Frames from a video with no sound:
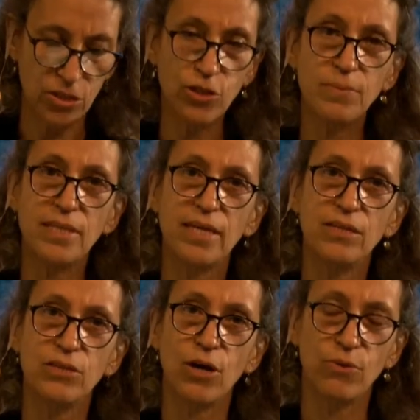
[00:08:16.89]

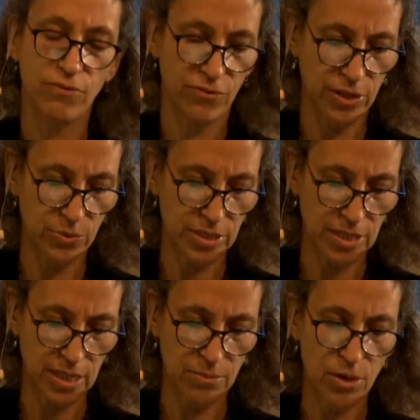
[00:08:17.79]
accumulated lower
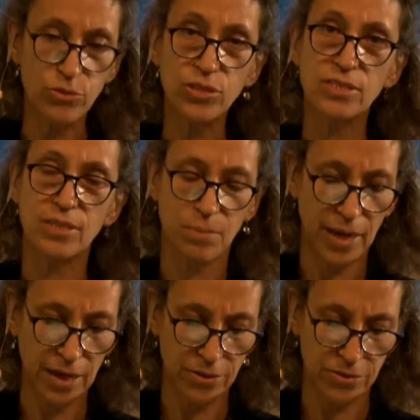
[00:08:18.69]
frequency emotions and
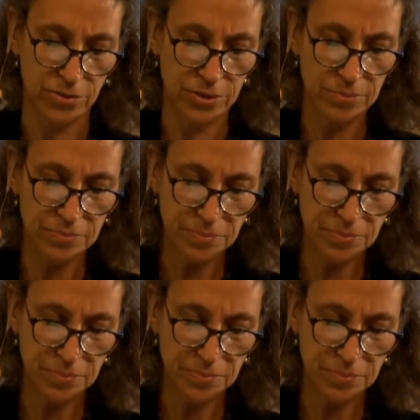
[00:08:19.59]
patterns,